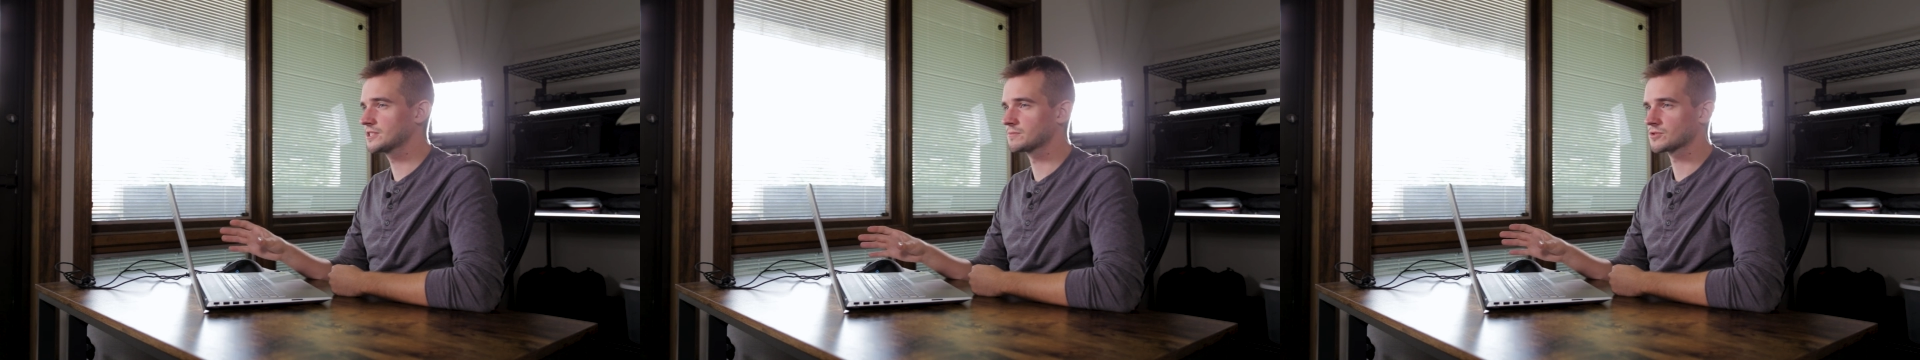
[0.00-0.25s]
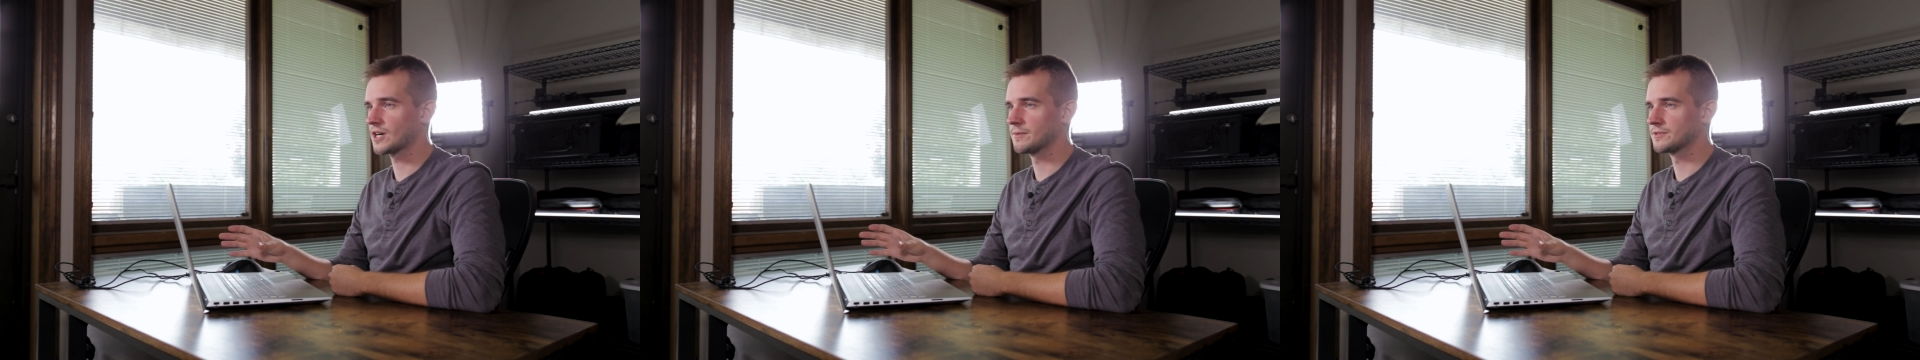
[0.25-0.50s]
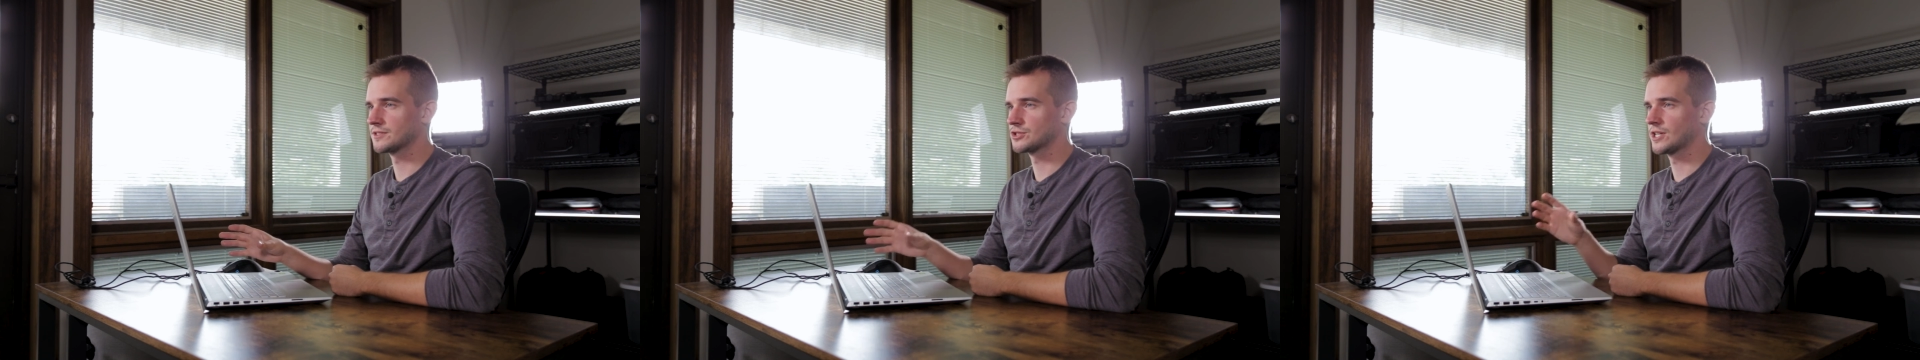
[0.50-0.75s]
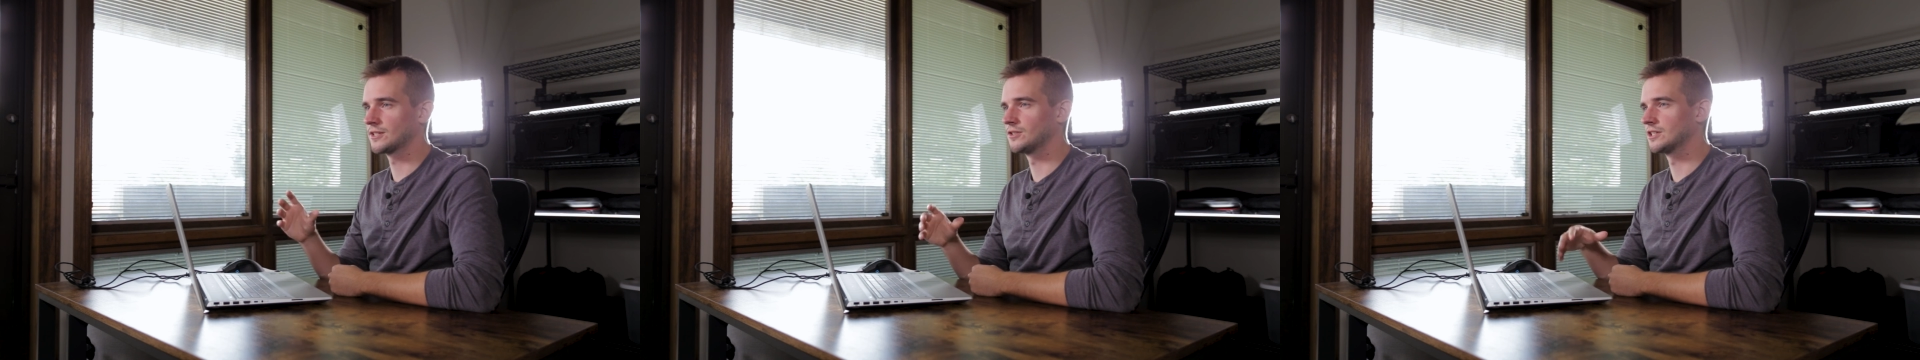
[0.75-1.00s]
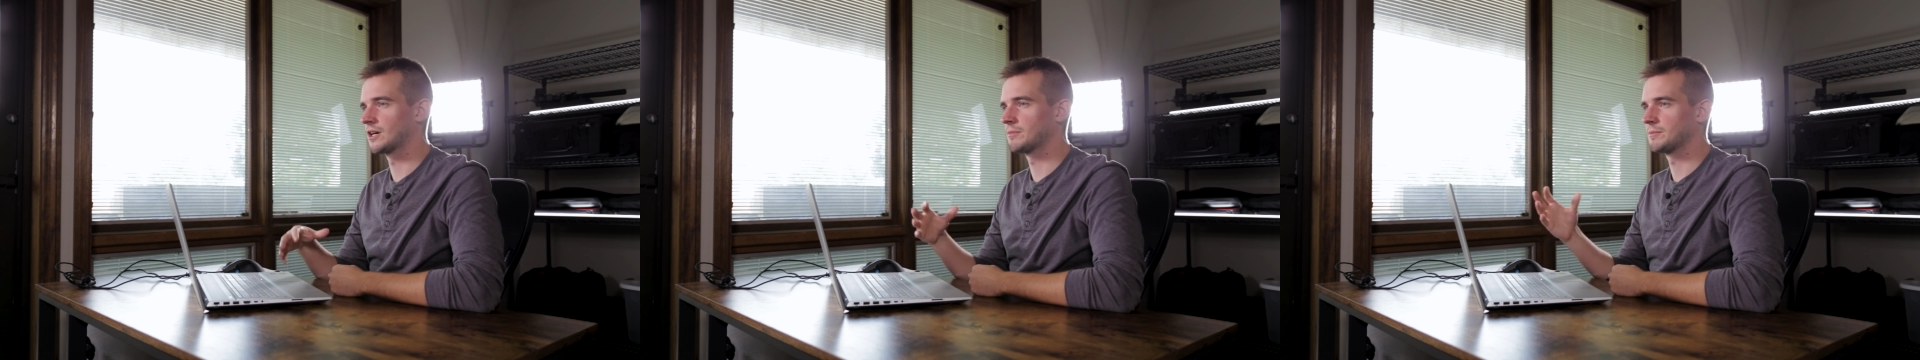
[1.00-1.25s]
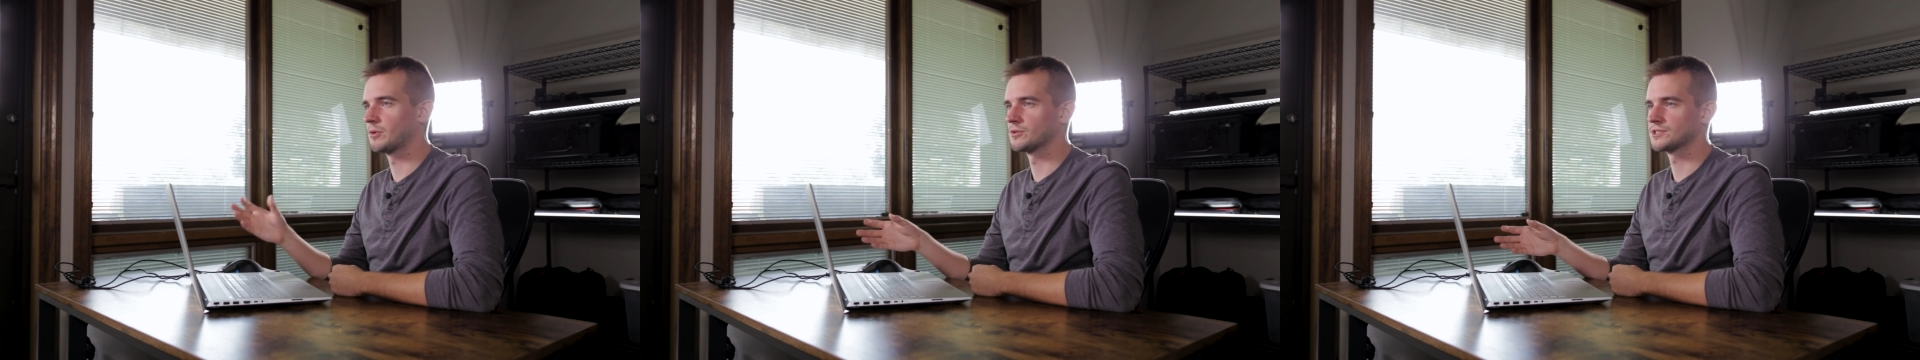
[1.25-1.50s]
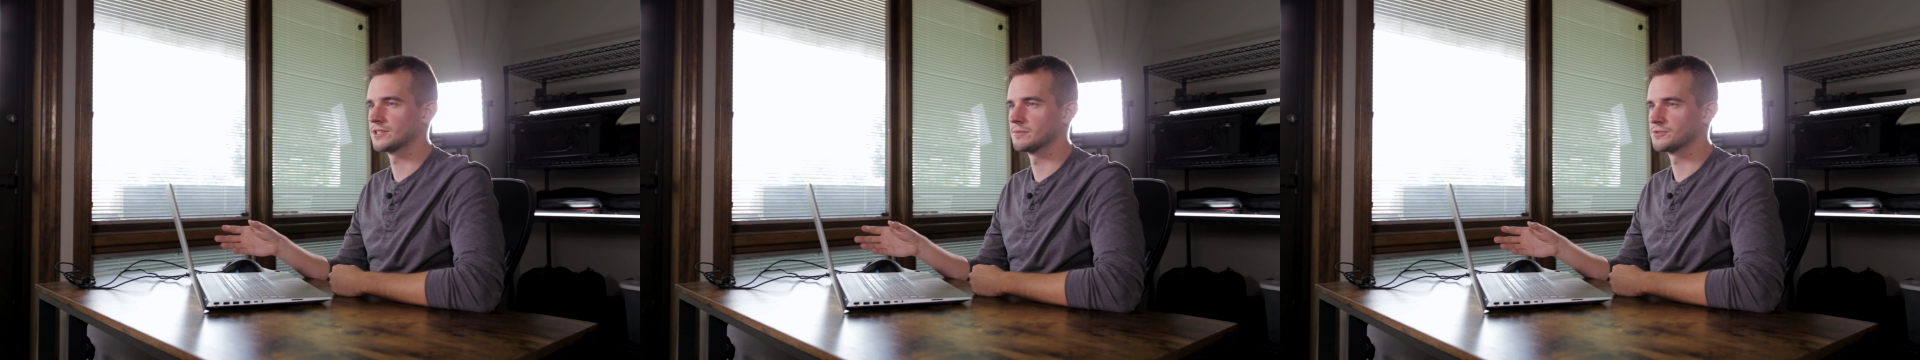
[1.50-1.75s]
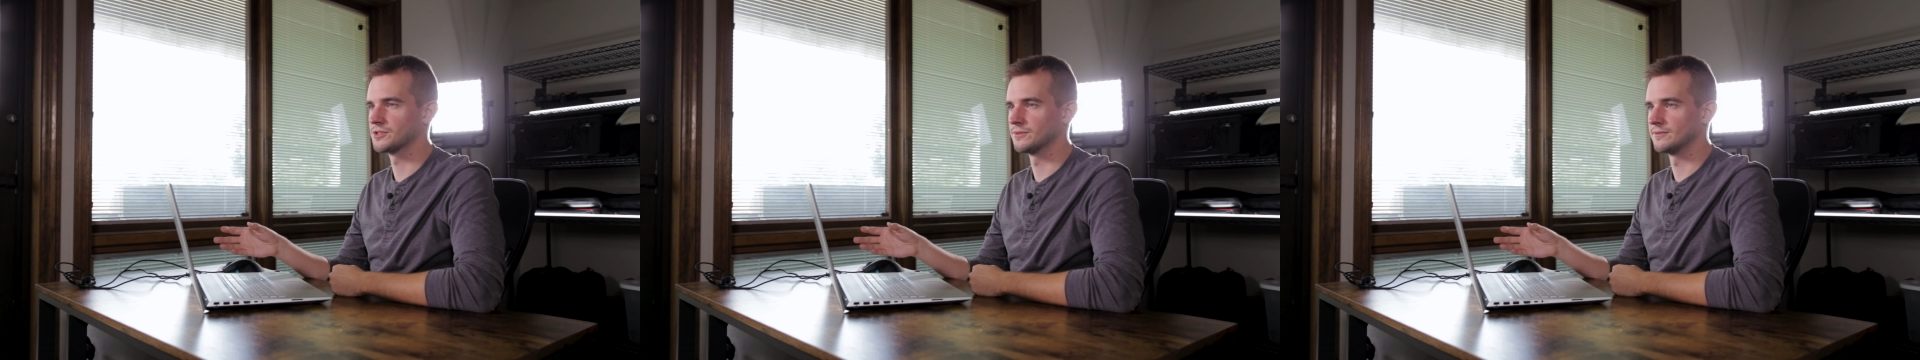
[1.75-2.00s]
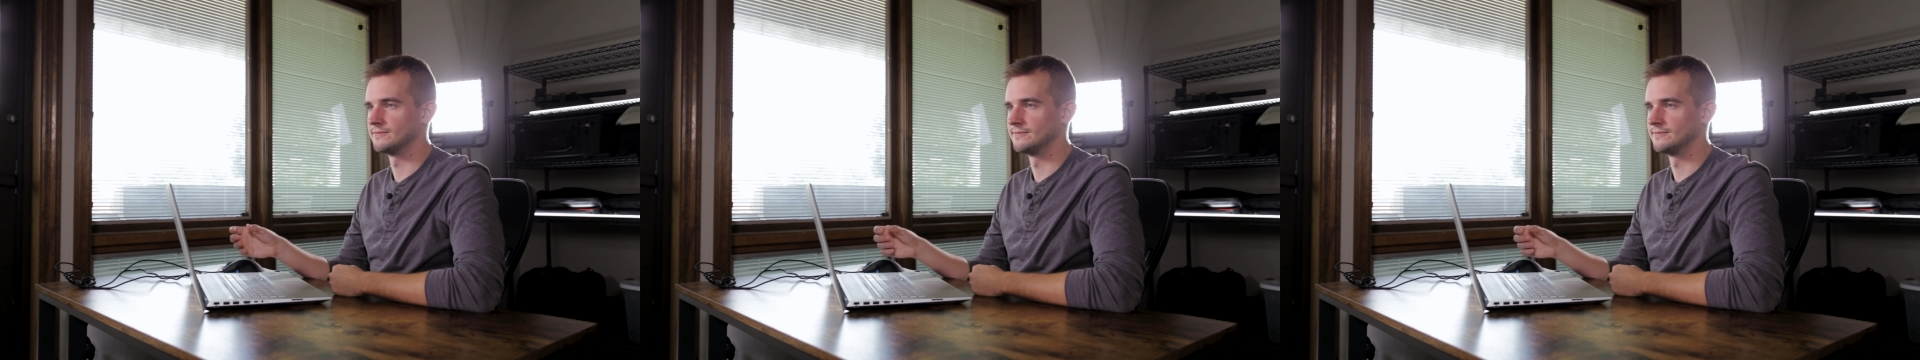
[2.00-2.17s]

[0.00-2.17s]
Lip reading: subscribe to the channel and I'll be posting them soon.